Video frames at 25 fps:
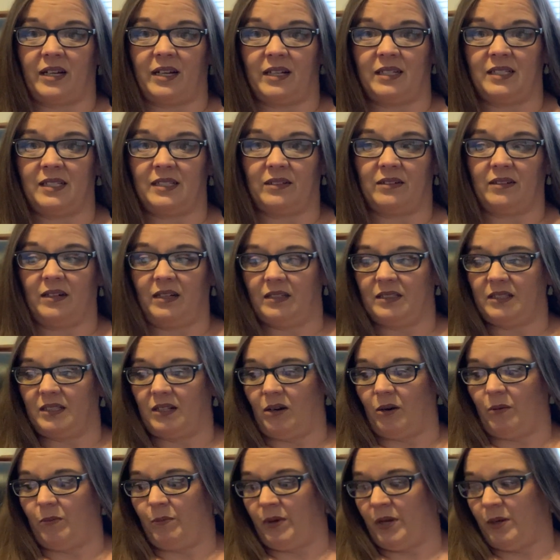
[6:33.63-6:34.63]
I still had
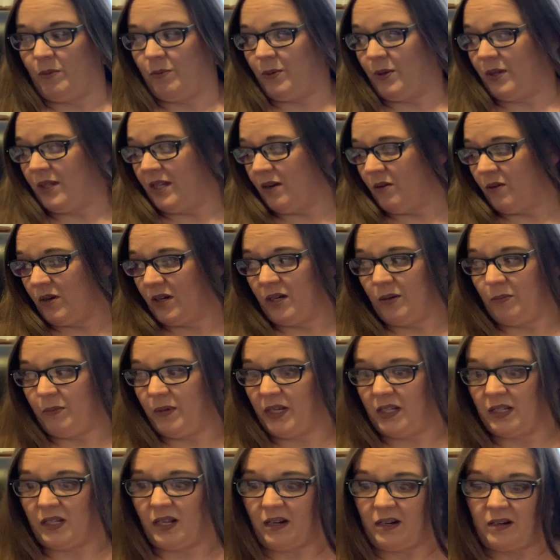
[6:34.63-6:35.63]
certain people that would come
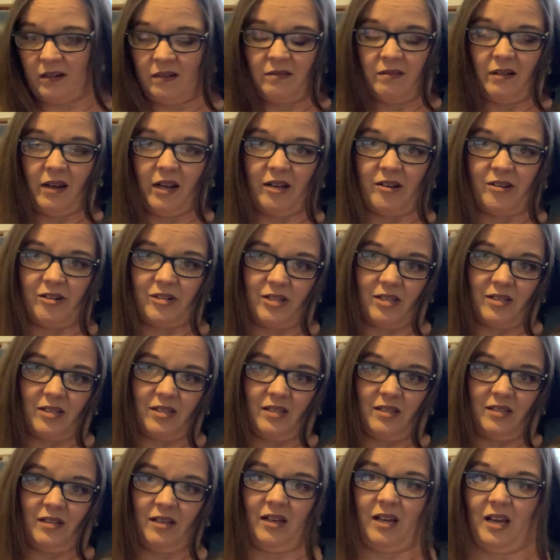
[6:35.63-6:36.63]
in there and
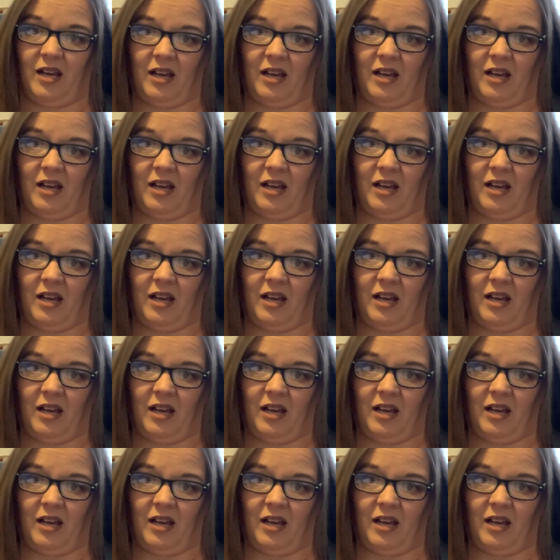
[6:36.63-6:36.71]
just